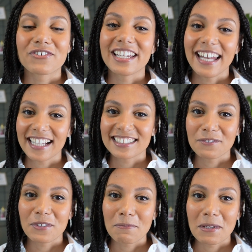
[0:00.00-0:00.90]
of connecting
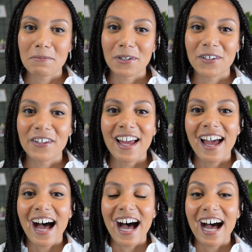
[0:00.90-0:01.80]
with people,
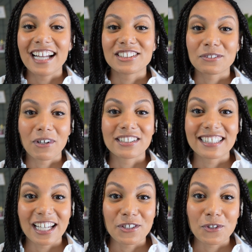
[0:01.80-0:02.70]
I just wanted to
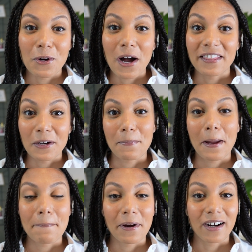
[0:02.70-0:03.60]
let you know a little bit
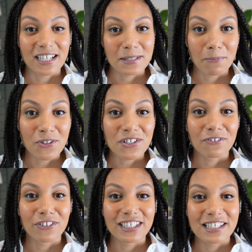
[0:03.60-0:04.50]
about our sponsor
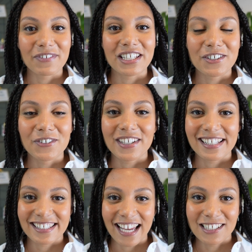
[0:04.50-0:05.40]
for this video,
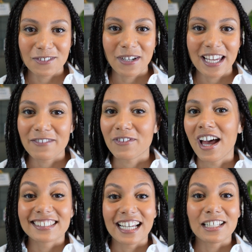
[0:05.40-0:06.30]
Sendwave.
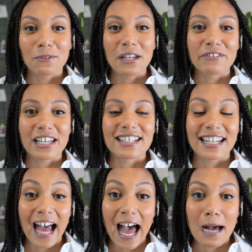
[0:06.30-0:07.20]
Sendwave is
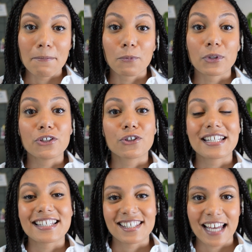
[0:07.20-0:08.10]
an app where you
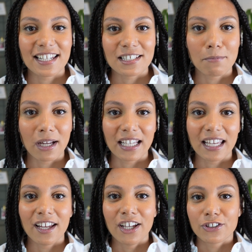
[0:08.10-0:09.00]
can send
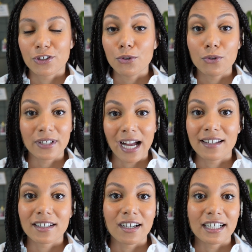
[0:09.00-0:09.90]
money to
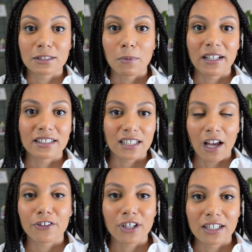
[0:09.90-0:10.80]
Ghana as well as
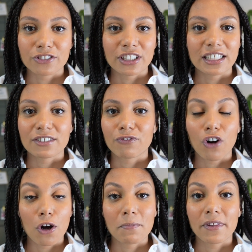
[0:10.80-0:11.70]
other countries
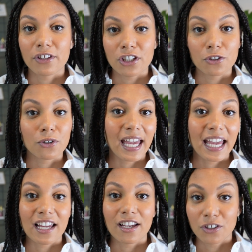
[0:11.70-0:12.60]
from the
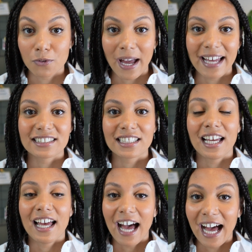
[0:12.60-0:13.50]
UK, US,
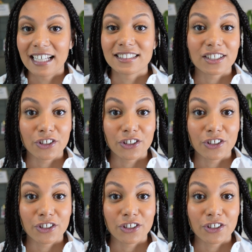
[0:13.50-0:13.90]
and